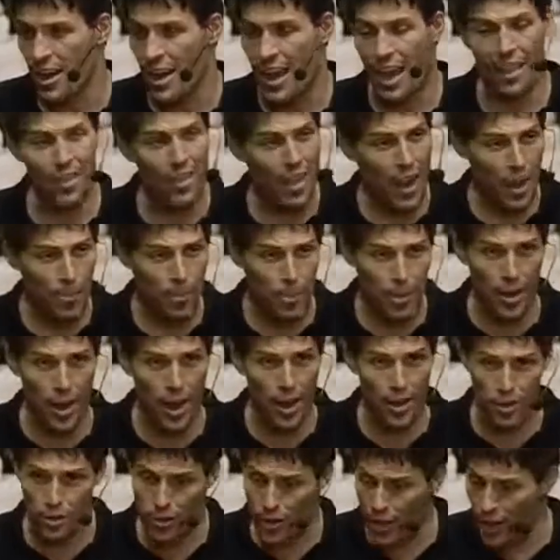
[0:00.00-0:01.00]
And then I put
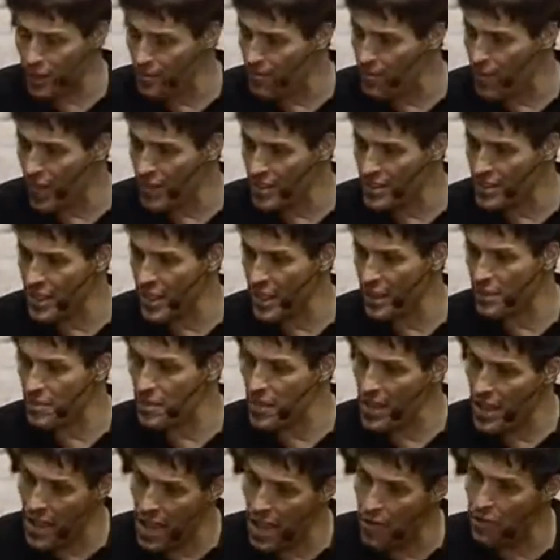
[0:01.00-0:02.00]
under it, I said,
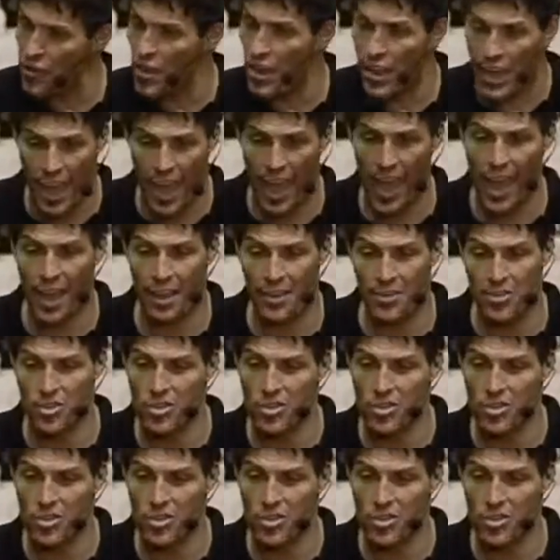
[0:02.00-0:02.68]
if you can,